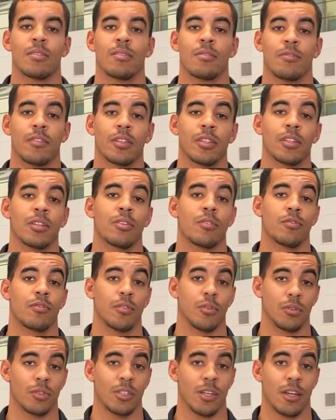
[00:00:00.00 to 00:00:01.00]
Filling your
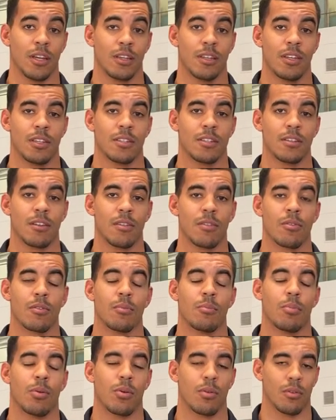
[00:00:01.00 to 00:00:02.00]
fuel tank is another
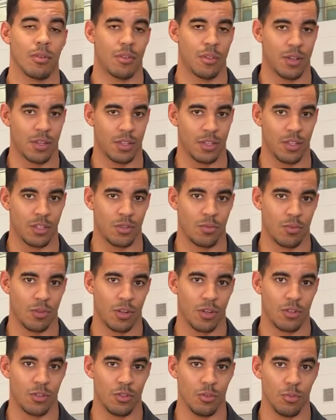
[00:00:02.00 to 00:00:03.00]
important thing that you
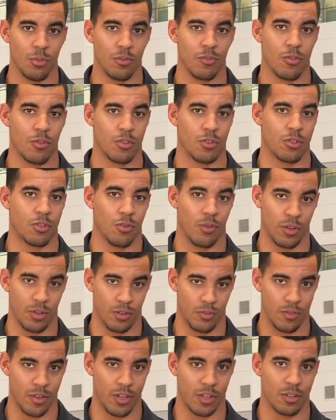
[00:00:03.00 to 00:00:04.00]
want to do before storing
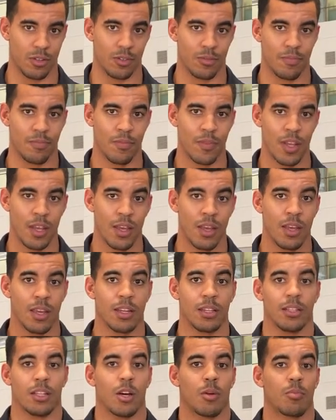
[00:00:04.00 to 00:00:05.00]
your vehicle.
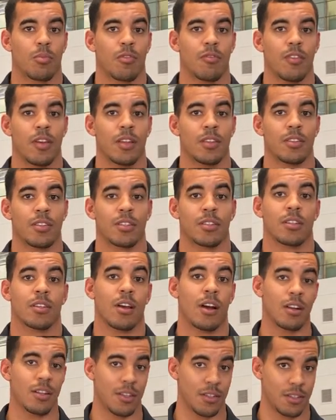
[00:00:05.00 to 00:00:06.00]
It'll help prevent
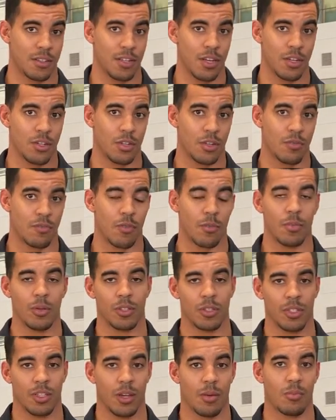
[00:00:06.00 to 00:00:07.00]
condensation from
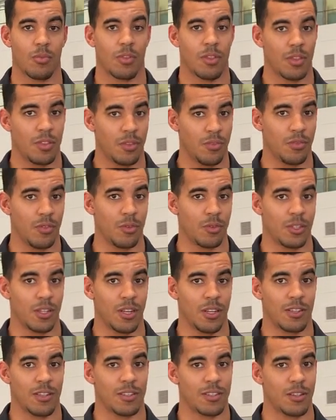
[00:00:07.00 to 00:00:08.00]
building up within the fuel
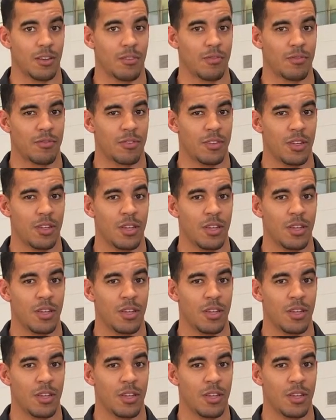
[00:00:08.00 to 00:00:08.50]
tank itself.